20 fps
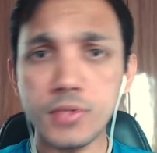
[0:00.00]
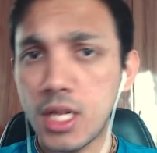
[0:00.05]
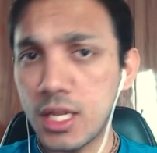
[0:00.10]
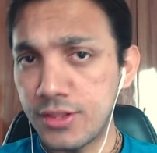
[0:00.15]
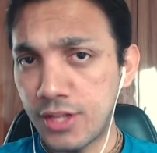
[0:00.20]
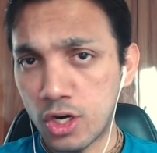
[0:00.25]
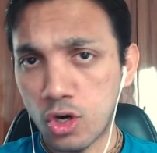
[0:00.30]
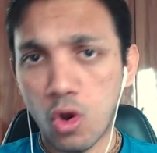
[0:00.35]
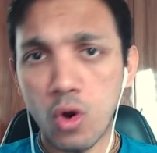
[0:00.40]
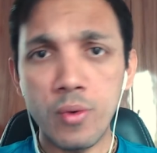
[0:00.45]

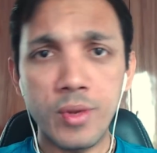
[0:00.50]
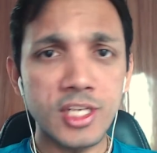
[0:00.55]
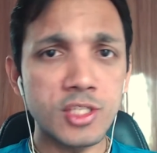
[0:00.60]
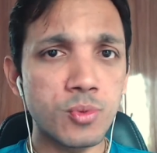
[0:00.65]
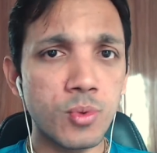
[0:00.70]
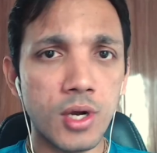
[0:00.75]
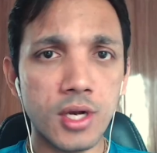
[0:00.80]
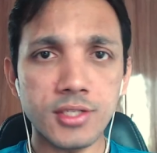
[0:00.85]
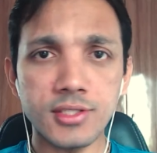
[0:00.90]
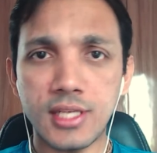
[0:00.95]
That always
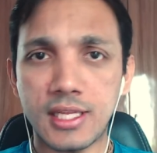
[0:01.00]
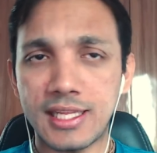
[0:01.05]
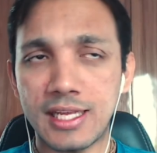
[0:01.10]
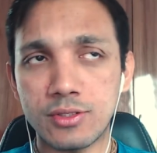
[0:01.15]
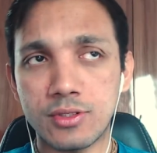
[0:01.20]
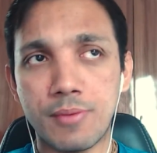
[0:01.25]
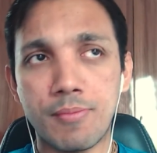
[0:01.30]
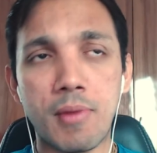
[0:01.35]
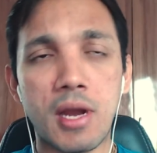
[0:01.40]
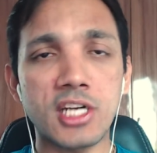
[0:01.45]
works, and there's
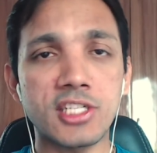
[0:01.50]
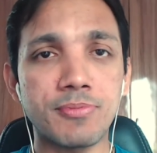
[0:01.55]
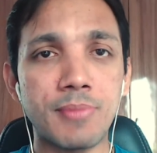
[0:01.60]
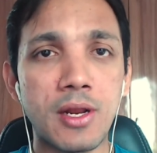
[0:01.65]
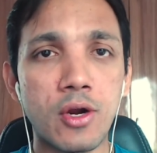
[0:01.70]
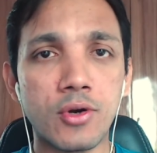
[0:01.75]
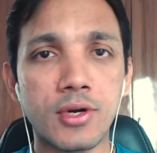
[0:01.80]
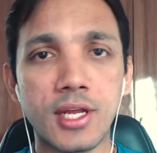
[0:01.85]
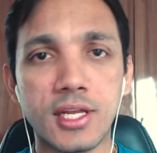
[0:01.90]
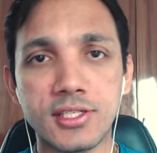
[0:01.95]
a
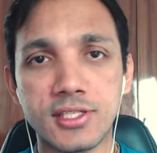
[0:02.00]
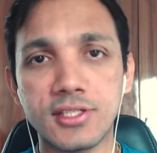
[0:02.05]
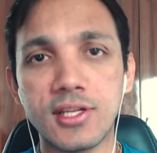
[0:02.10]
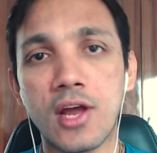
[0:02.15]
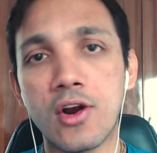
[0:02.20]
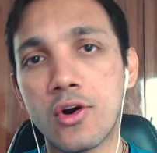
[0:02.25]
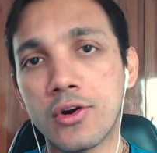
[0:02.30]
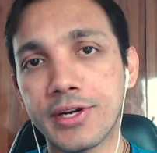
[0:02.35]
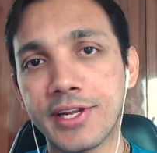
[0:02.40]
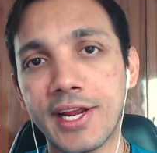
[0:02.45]
marshmallow test done
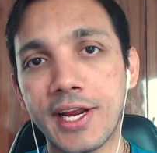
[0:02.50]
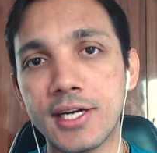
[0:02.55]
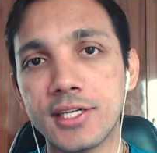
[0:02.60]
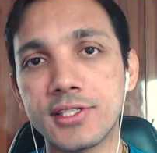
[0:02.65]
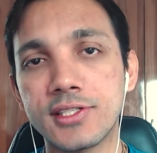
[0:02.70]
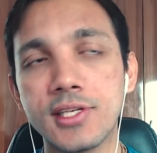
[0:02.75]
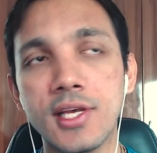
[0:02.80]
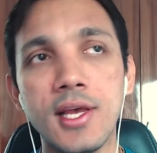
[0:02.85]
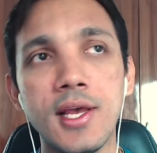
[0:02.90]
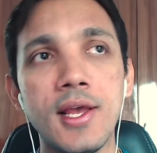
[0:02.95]
on
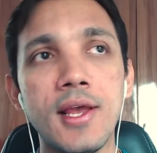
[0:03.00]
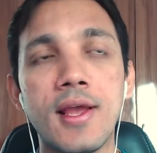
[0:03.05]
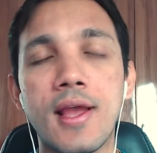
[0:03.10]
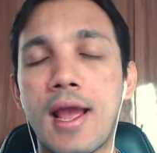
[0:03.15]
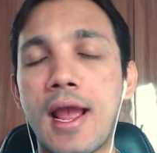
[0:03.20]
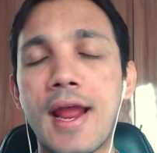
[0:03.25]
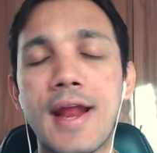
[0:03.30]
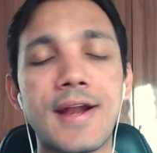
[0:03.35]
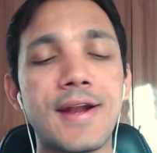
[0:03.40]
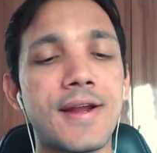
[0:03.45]
kids,
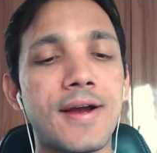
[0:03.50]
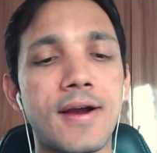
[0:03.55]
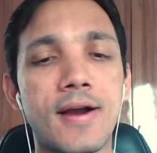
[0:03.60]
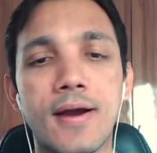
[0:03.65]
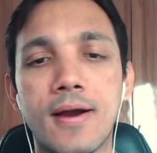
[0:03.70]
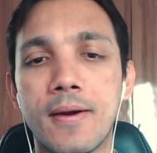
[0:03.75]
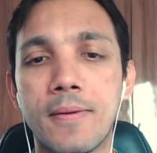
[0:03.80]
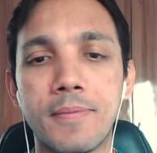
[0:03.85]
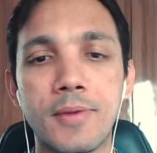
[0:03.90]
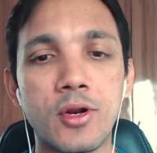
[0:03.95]
and
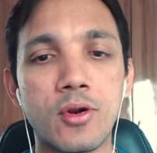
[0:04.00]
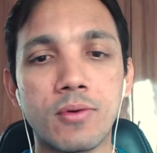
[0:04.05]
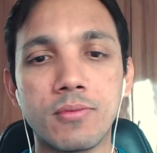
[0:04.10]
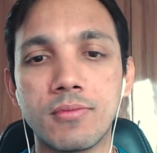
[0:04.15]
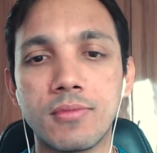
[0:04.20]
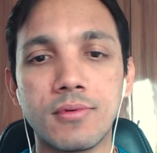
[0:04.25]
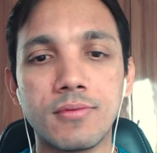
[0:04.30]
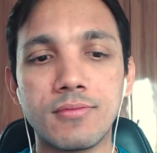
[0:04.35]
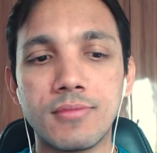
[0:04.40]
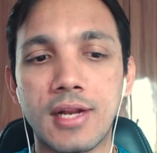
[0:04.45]

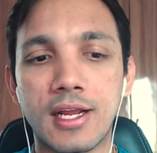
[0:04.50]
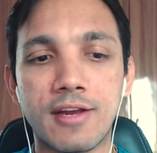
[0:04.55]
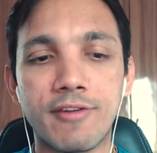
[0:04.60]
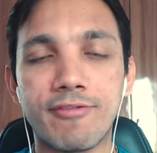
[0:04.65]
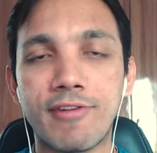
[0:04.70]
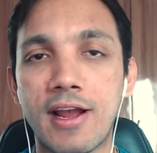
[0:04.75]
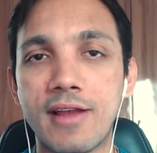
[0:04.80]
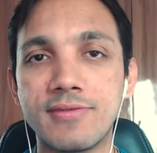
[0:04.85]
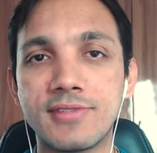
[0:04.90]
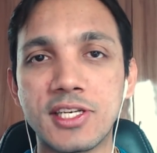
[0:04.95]
like a
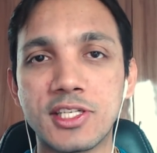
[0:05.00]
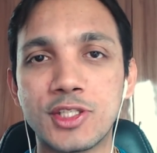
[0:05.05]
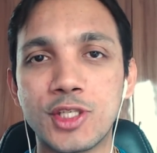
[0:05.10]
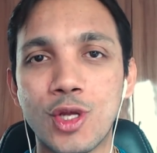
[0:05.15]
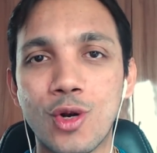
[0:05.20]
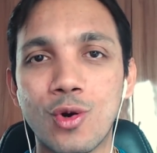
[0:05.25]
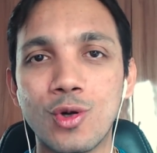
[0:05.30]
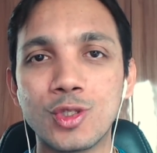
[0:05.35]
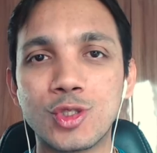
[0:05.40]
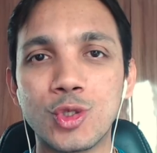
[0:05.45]
5-6 year
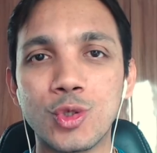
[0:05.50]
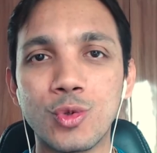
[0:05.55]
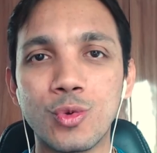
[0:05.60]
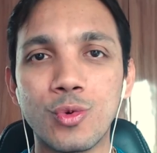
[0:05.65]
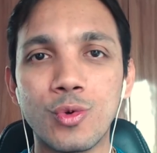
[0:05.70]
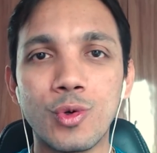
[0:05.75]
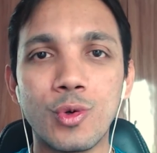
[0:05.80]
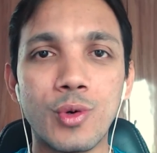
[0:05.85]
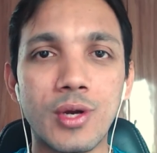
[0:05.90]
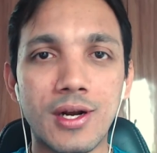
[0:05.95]
olds
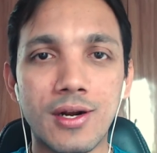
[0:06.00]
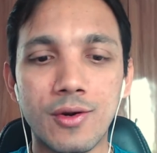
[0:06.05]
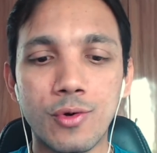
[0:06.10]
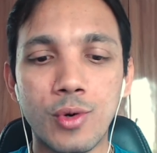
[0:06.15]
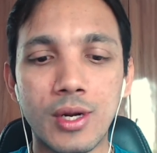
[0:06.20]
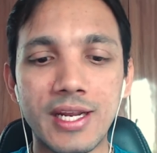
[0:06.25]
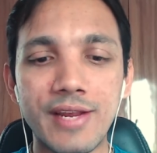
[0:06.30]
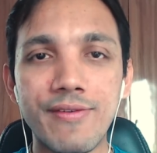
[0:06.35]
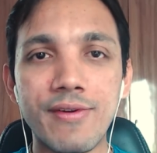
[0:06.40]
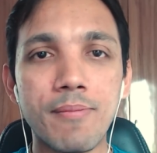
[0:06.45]
who are
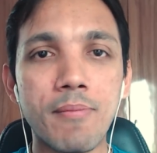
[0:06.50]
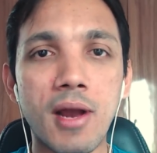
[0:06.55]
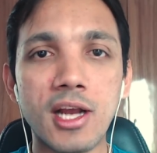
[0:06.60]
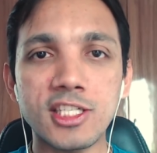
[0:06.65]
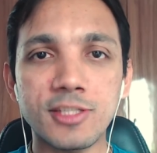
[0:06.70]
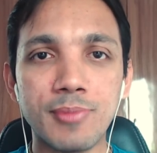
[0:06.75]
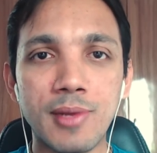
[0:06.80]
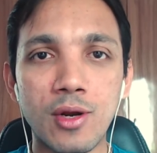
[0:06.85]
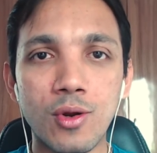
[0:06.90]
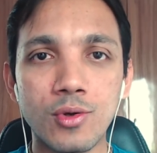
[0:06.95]
given
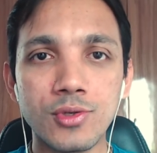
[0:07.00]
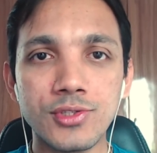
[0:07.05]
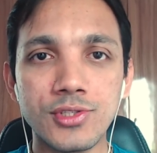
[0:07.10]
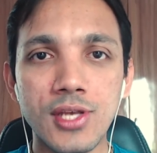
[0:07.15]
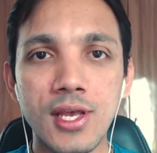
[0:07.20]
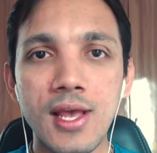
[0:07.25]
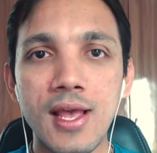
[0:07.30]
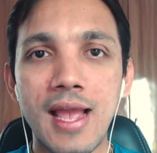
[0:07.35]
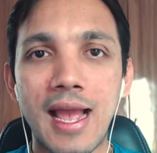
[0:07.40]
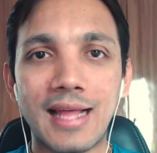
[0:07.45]
marshmallows,
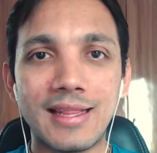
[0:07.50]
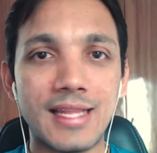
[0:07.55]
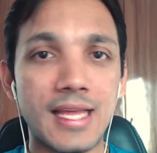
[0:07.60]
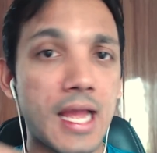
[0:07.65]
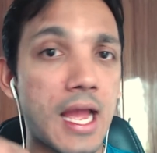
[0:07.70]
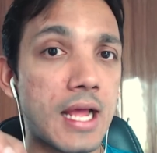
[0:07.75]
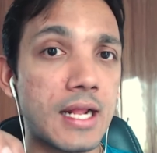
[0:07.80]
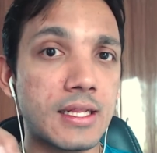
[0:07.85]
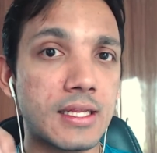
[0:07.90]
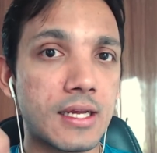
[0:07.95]
and
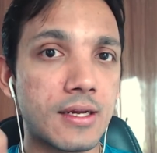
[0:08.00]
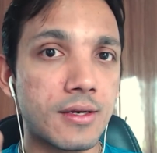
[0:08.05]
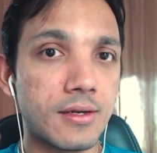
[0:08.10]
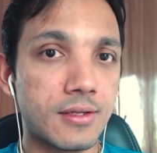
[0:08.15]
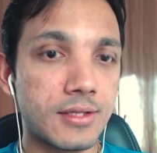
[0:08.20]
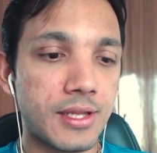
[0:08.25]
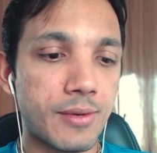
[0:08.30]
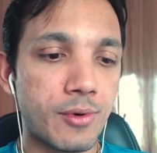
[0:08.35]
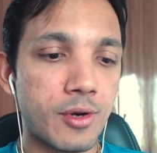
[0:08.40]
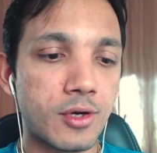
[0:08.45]

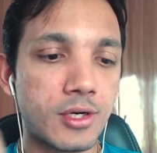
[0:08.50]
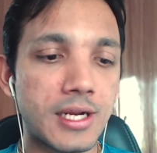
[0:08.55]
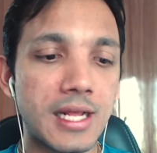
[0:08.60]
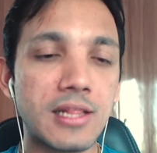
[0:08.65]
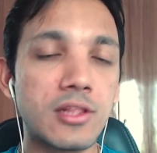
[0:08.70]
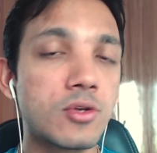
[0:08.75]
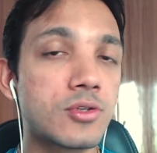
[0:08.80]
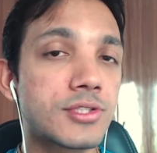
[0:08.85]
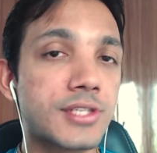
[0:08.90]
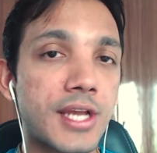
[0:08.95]
they would tell
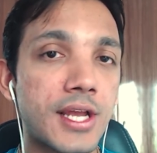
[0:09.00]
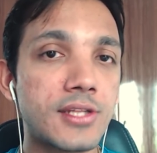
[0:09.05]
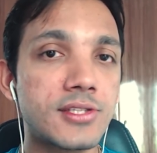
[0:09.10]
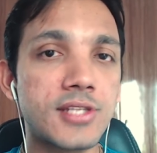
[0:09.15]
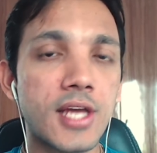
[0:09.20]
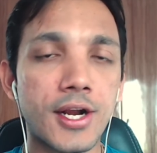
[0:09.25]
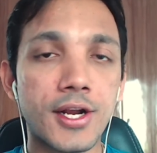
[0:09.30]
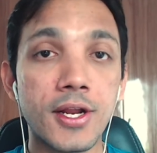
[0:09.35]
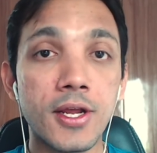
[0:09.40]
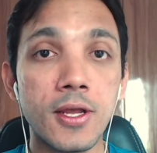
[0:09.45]
those kids
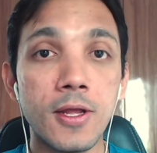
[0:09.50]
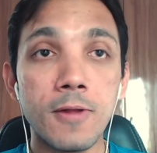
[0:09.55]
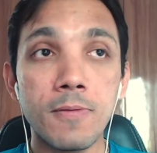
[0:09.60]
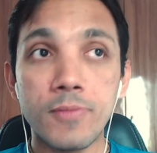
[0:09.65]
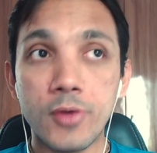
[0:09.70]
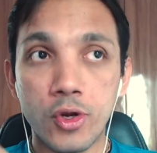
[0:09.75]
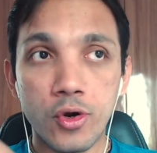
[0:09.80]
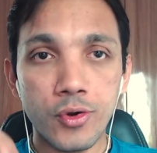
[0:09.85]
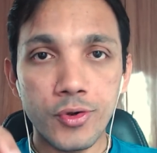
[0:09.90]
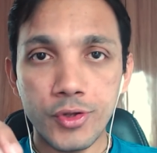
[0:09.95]
that
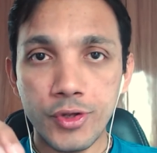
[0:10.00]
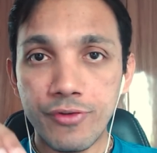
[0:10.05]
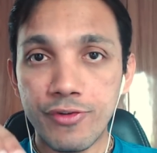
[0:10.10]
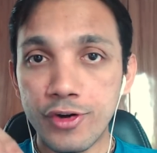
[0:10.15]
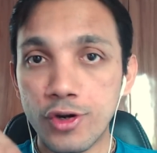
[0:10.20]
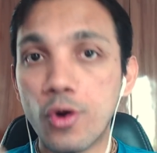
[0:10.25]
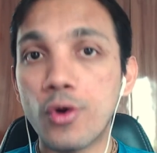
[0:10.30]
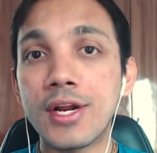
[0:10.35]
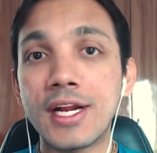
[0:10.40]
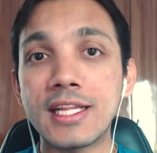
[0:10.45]
if you
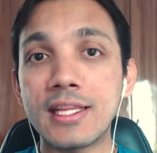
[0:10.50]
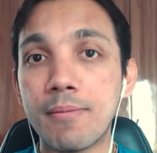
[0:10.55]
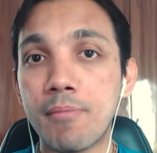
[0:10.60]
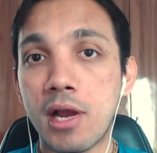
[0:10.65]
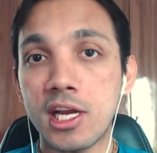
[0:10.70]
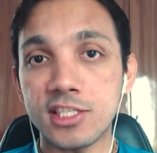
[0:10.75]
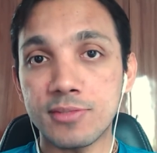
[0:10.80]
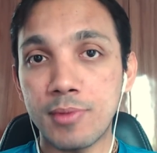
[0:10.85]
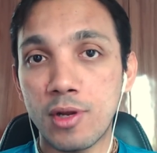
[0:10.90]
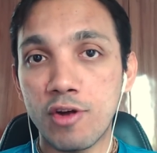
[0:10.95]
don't eat the
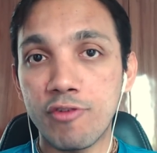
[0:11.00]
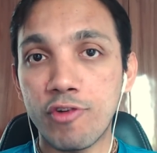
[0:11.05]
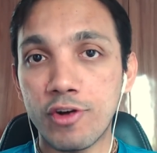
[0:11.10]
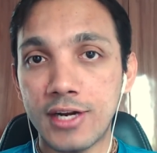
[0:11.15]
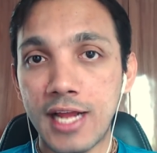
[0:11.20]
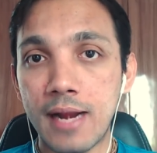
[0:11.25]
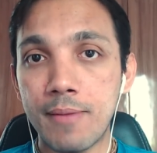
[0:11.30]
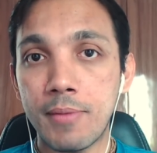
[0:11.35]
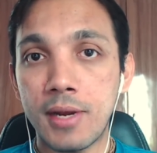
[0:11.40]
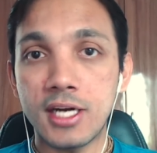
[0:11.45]
marshmallow for
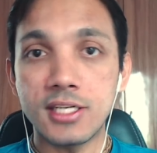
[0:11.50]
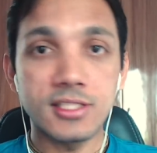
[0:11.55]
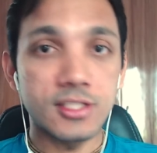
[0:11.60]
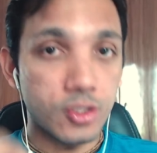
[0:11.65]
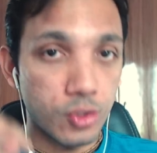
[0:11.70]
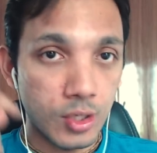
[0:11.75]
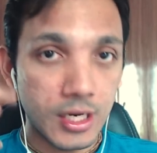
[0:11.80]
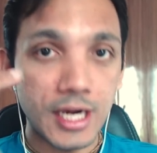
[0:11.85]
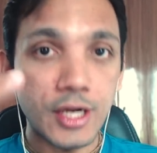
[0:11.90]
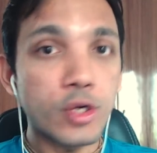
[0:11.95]
10 minutes,
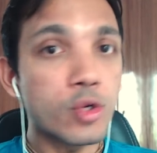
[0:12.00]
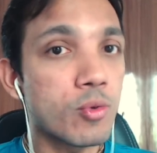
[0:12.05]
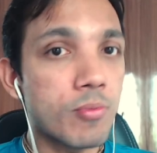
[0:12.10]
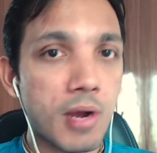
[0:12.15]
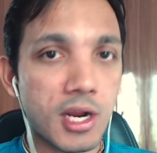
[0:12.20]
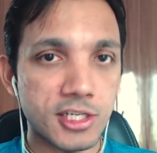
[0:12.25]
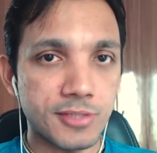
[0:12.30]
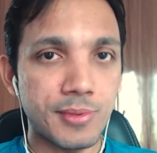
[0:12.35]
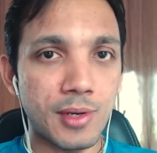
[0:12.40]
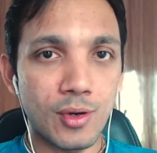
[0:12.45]
you'll get 2
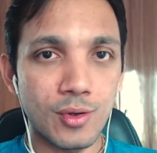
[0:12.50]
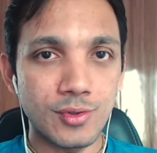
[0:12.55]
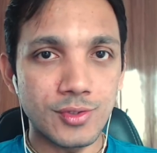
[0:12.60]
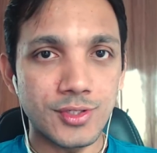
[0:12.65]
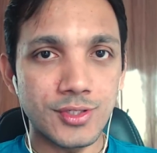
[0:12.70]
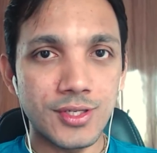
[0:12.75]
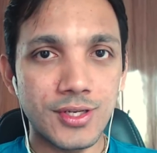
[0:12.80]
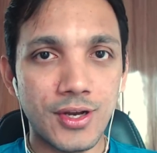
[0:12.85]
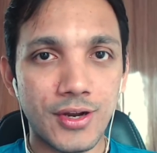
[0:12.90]
marshmallows.